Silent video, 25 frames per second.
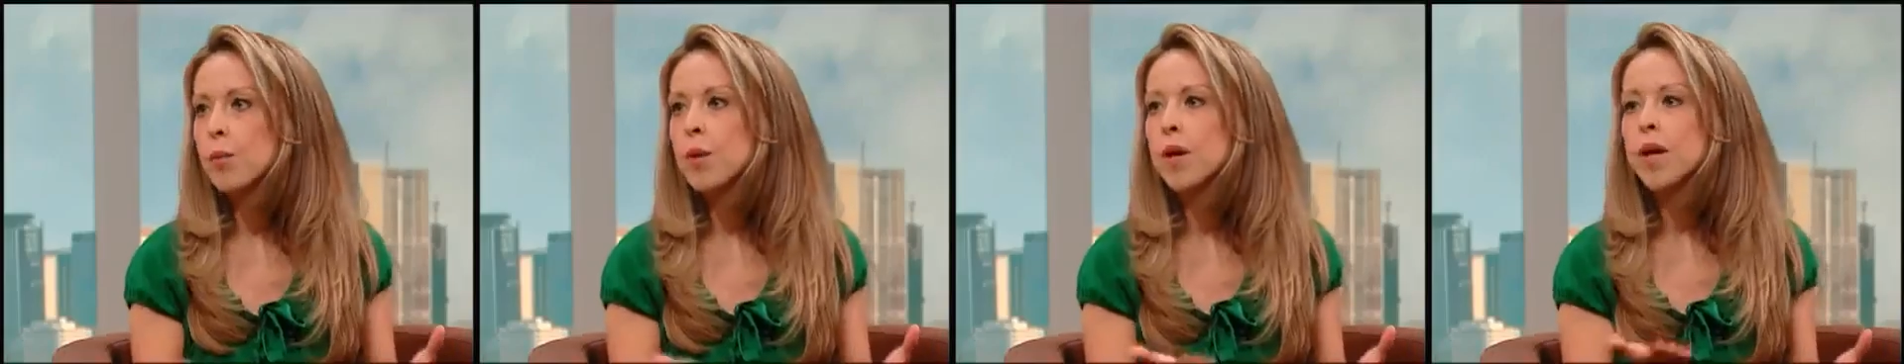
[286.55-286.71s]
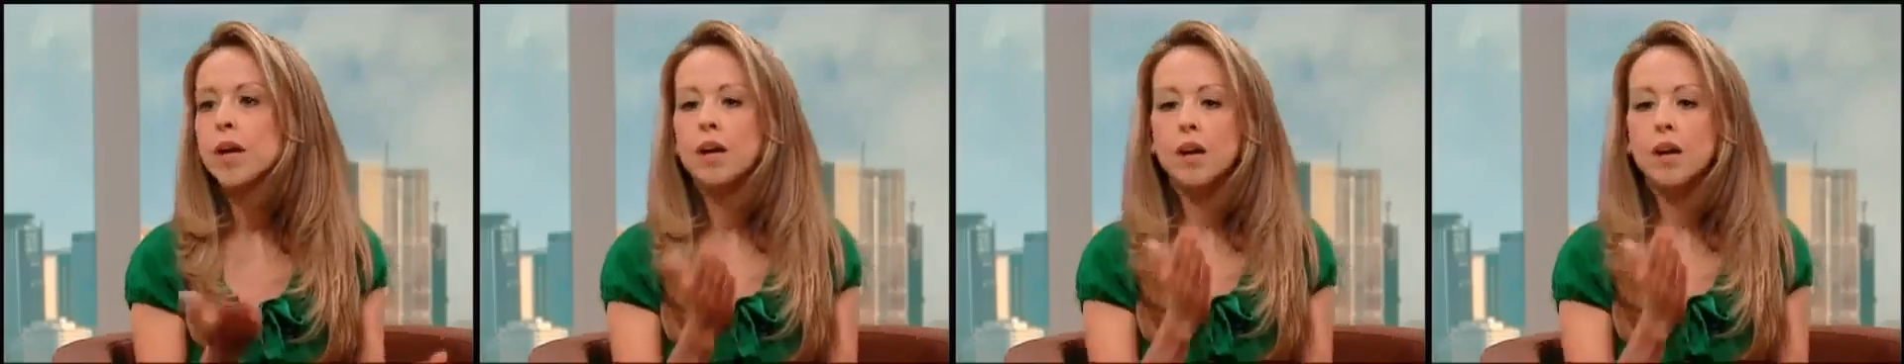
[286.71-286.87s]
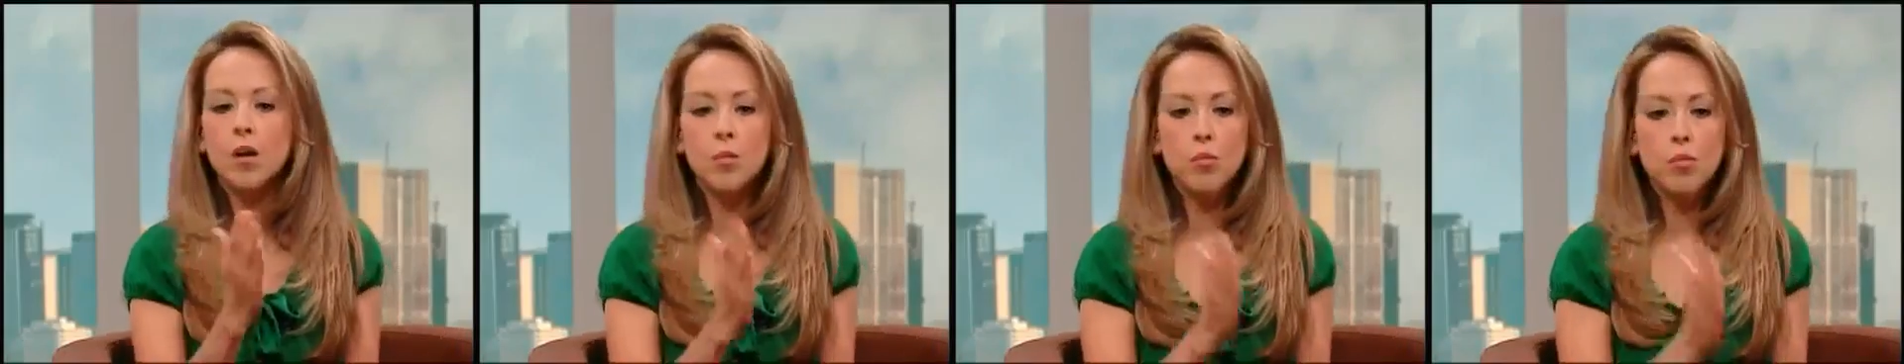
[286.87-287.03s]

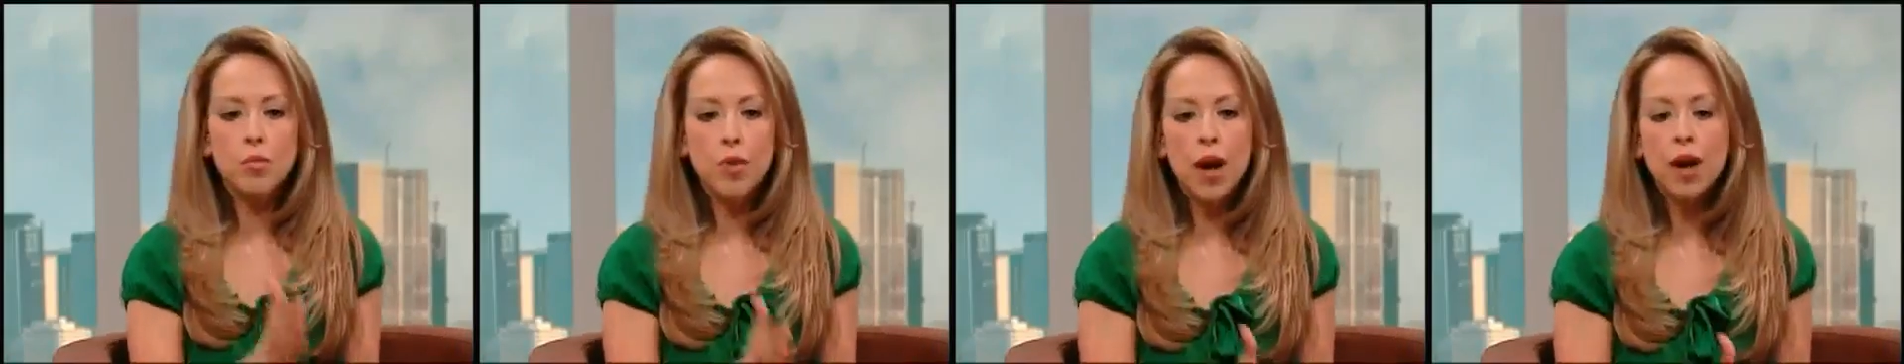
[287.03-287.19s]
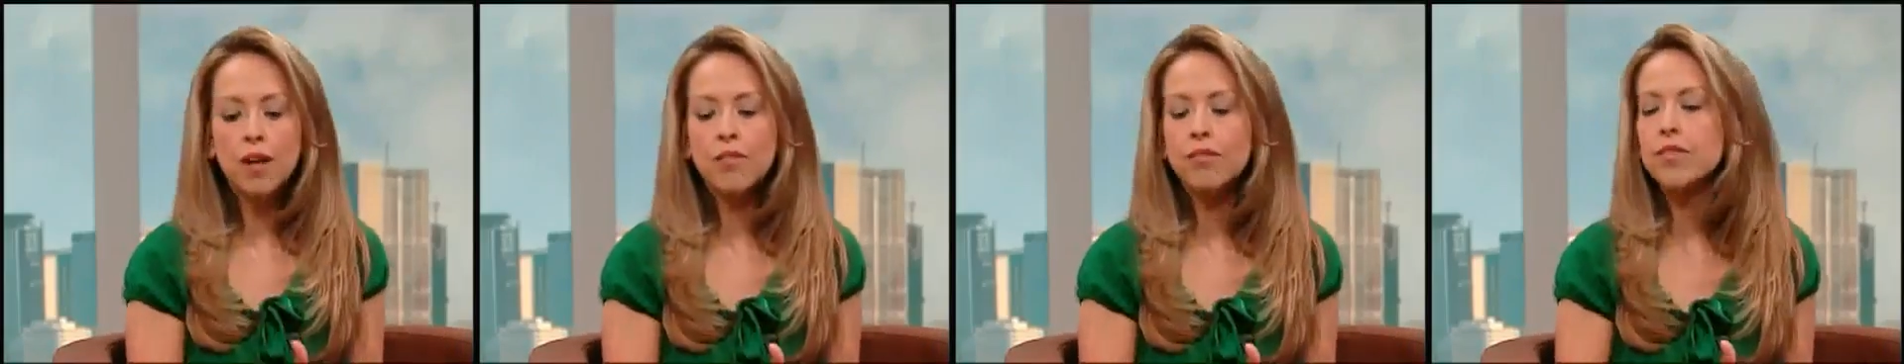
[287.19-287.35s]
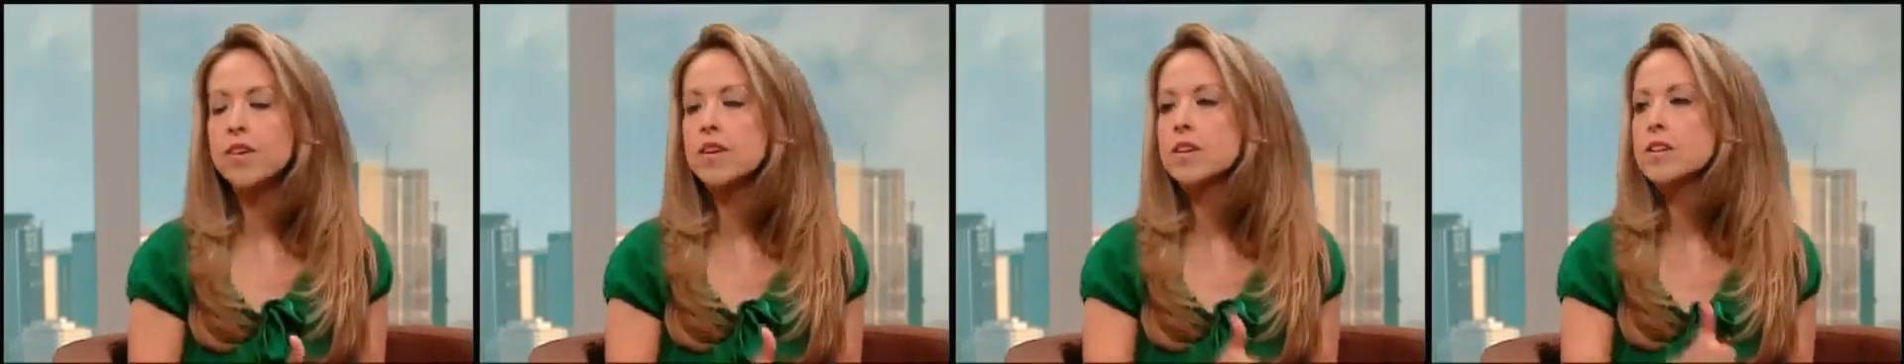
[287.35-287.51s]
Pick a
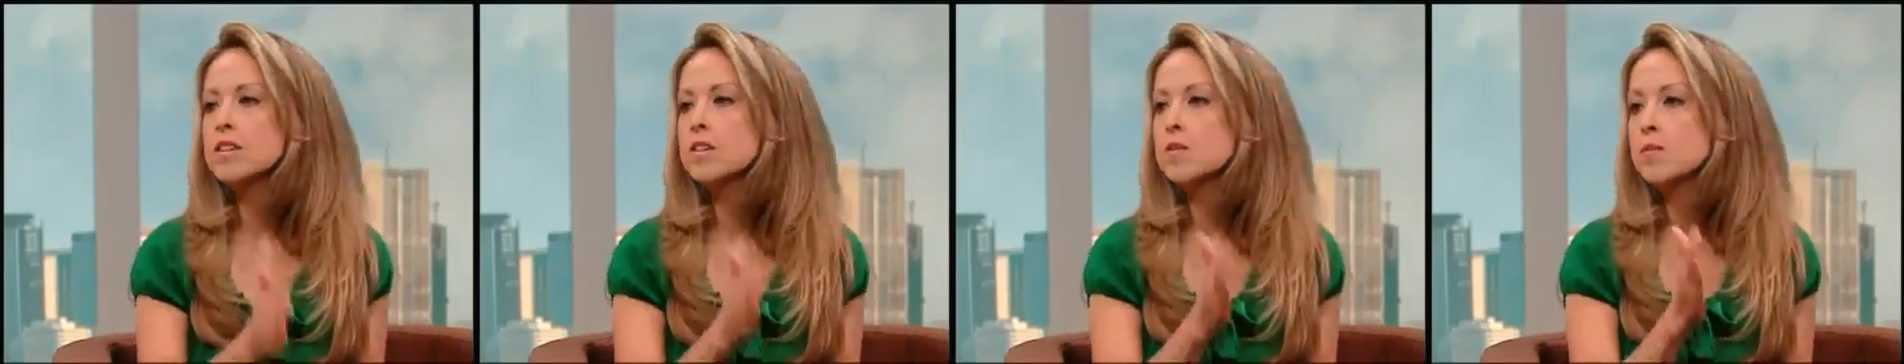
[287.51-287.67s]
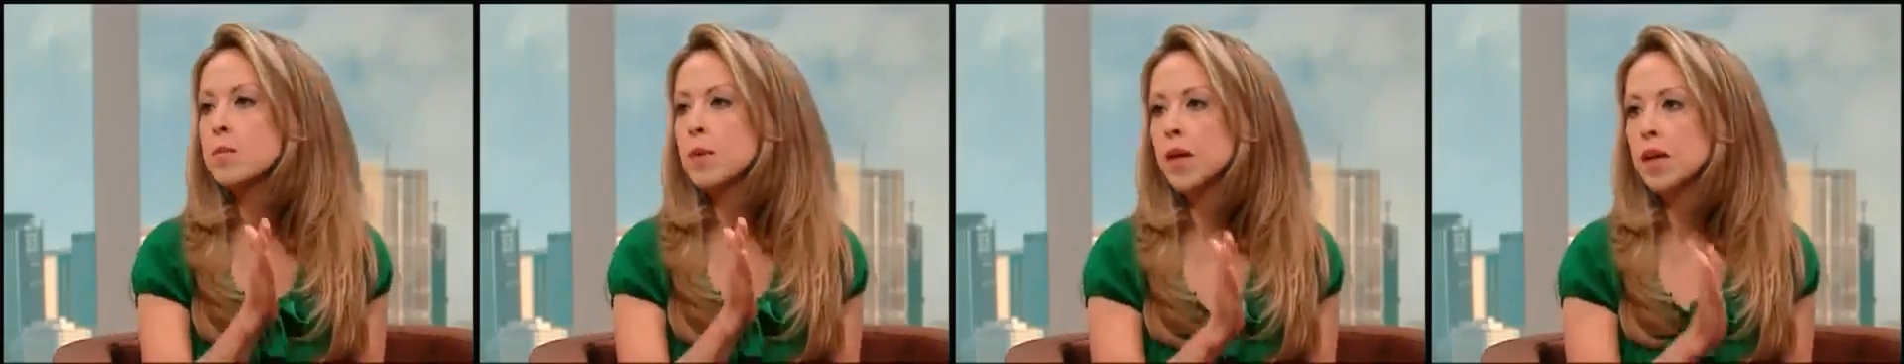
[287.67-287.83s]
breakfast,